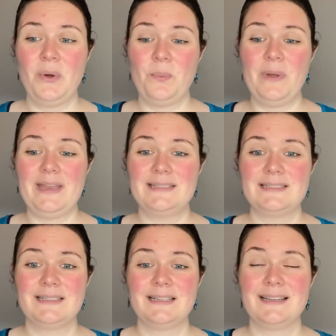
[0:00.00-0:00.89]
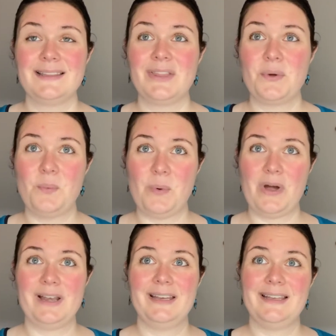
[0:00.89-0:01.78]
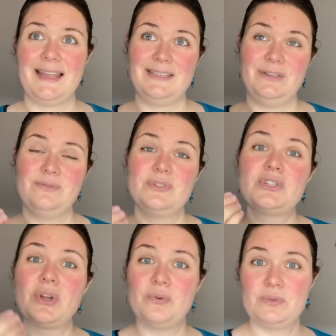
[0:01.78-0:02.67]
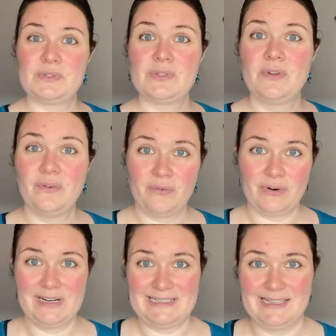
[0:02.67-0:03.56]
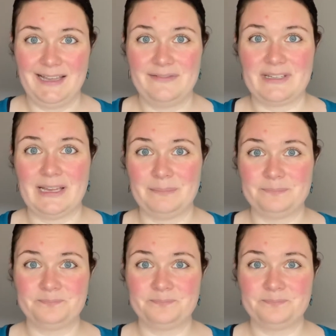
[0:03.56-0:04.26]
with the one that you chose for this lifetime.